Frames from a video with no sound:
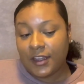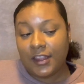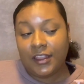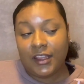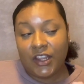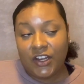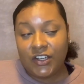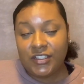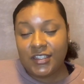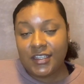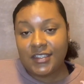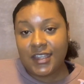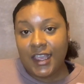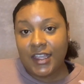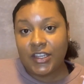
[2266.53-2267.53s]
Learn to
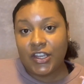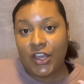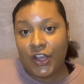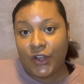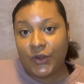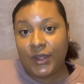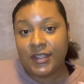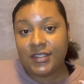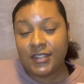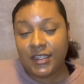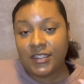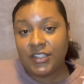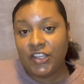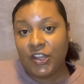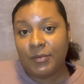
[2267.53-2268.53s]
say no and
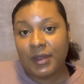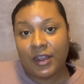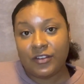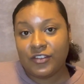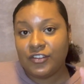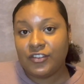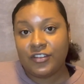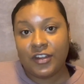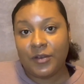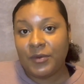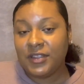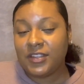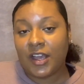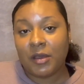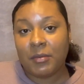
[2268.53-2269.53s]
stick to your boundaries.
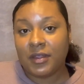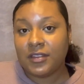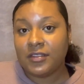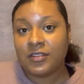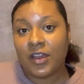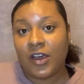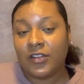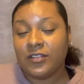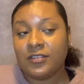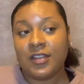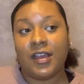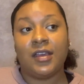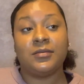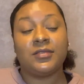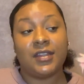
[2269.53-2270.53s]
We talk about this all the
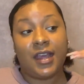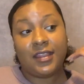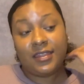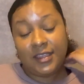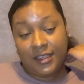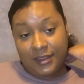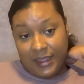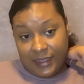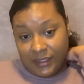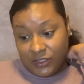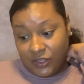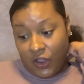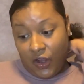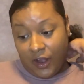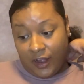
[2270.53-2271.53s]
times, and I think this
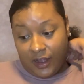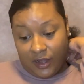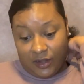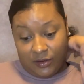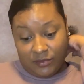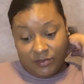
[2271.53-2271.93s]
is hard.